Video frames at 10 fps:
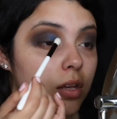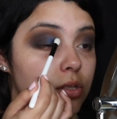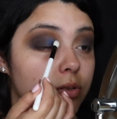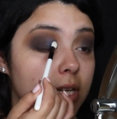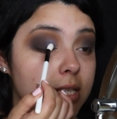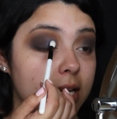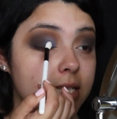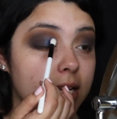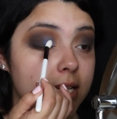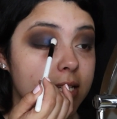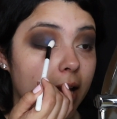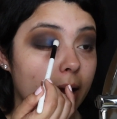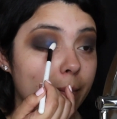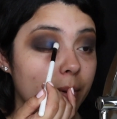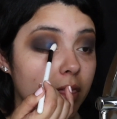So since I did
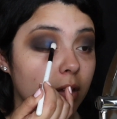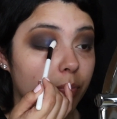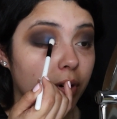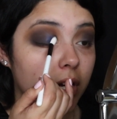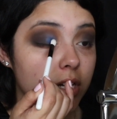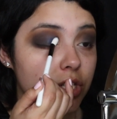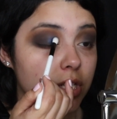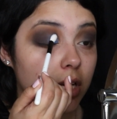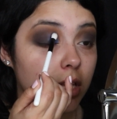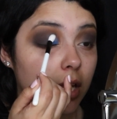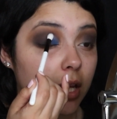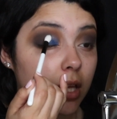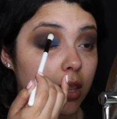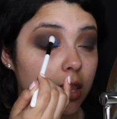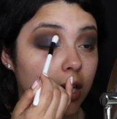damp the brush,
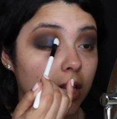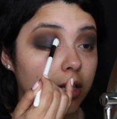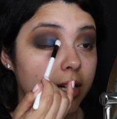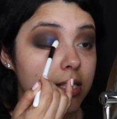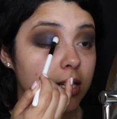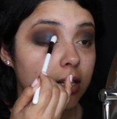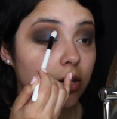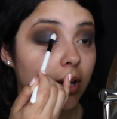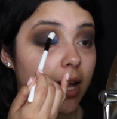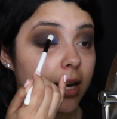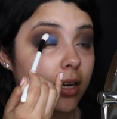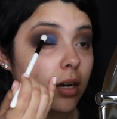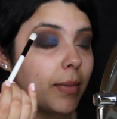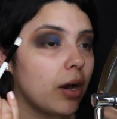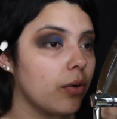the color is going to go ahead and
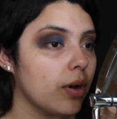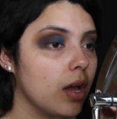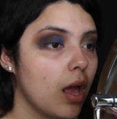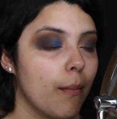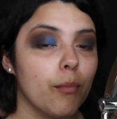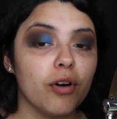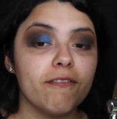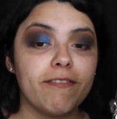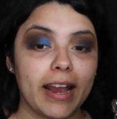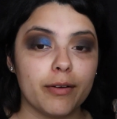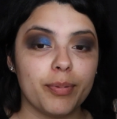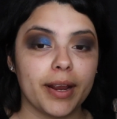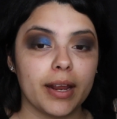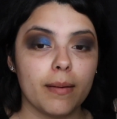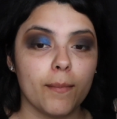come out more
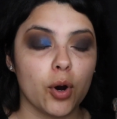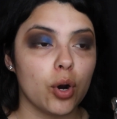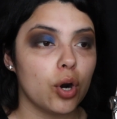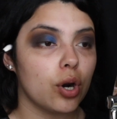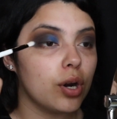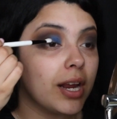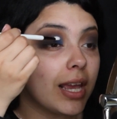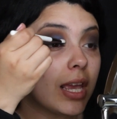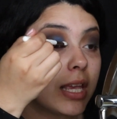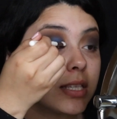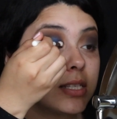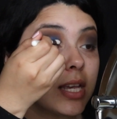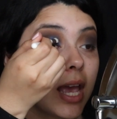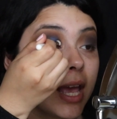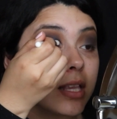vibrant, more
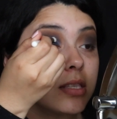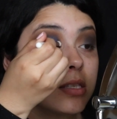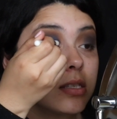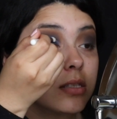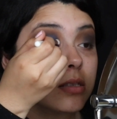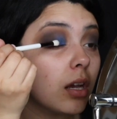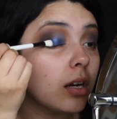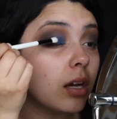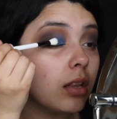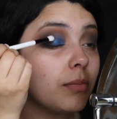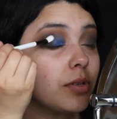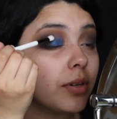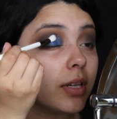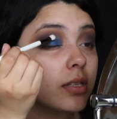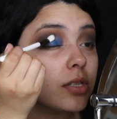intense. And all I'm
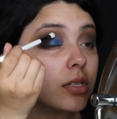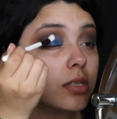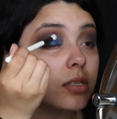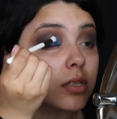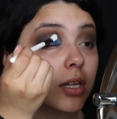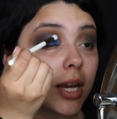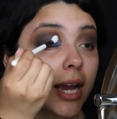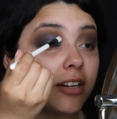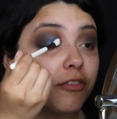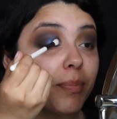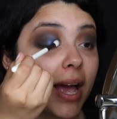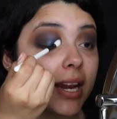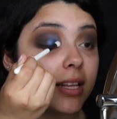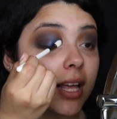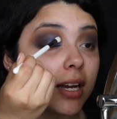doing is just kind of
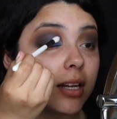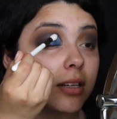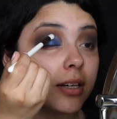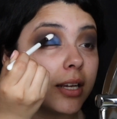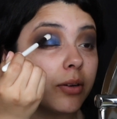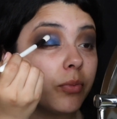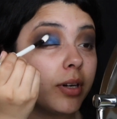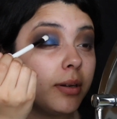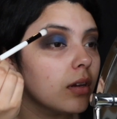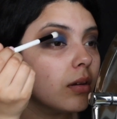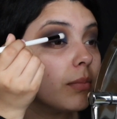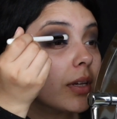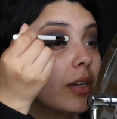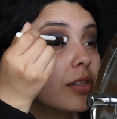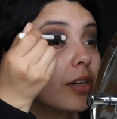patting that color inward,
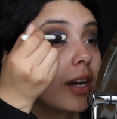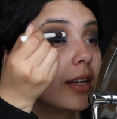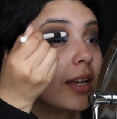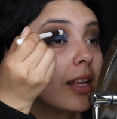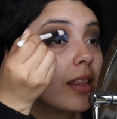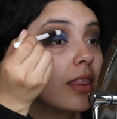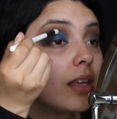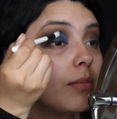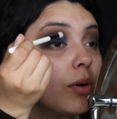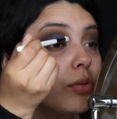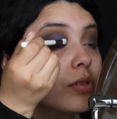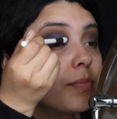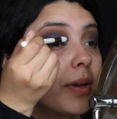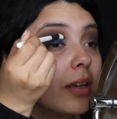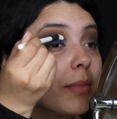making sure I get the
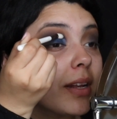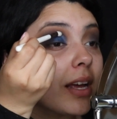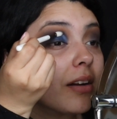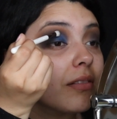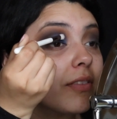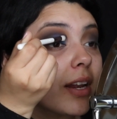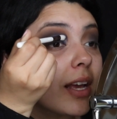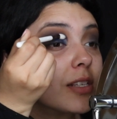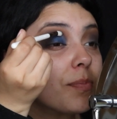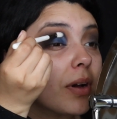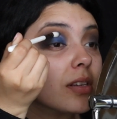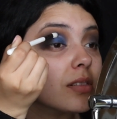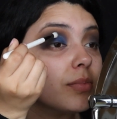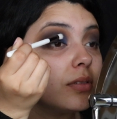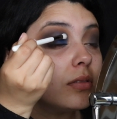most pigment out of it as
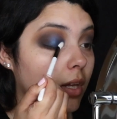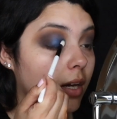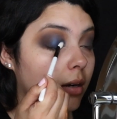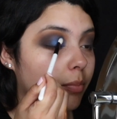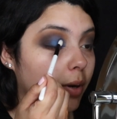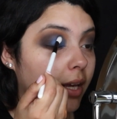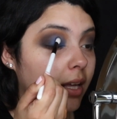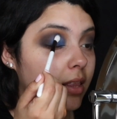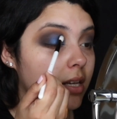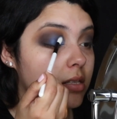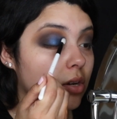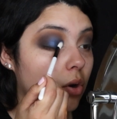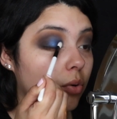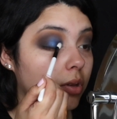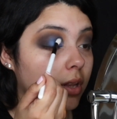possible. And I'm bringing this
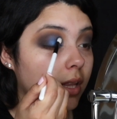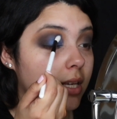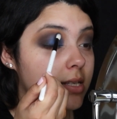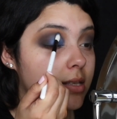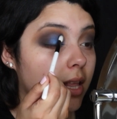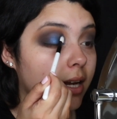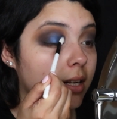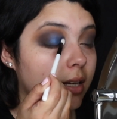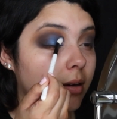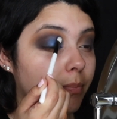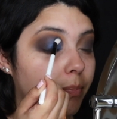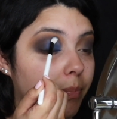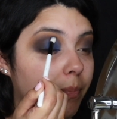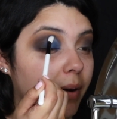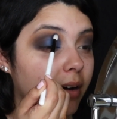only slightly
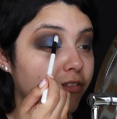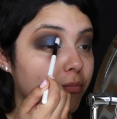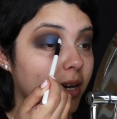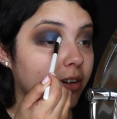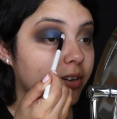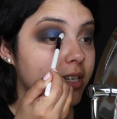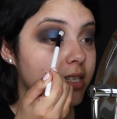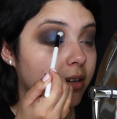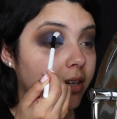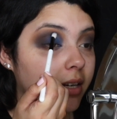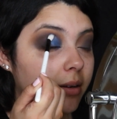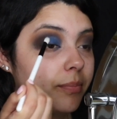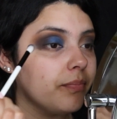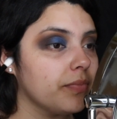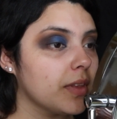above my crease area
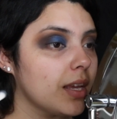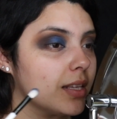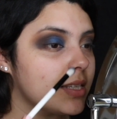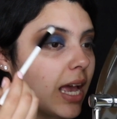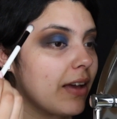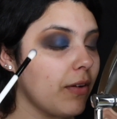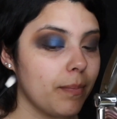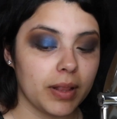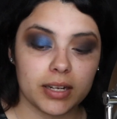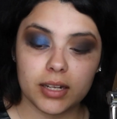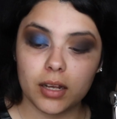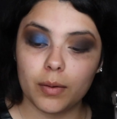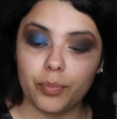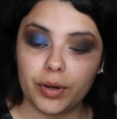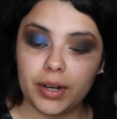to have it blended
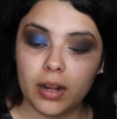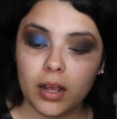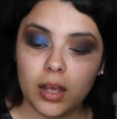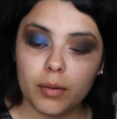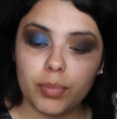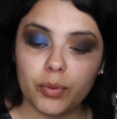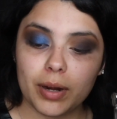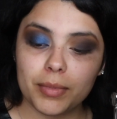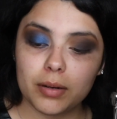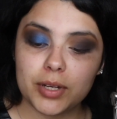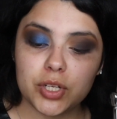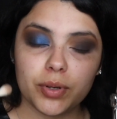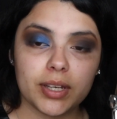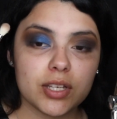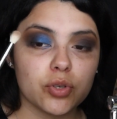upward. But what I'm going to be
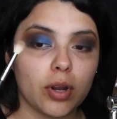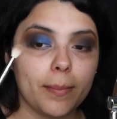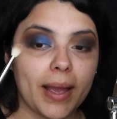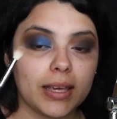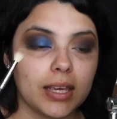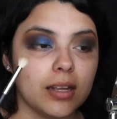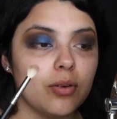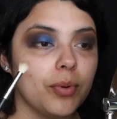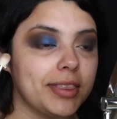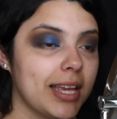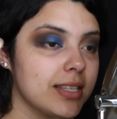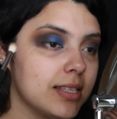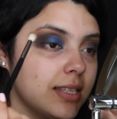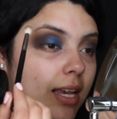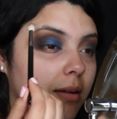doing is going back in with that
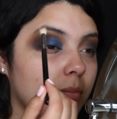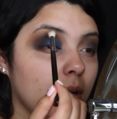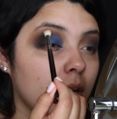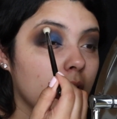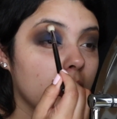same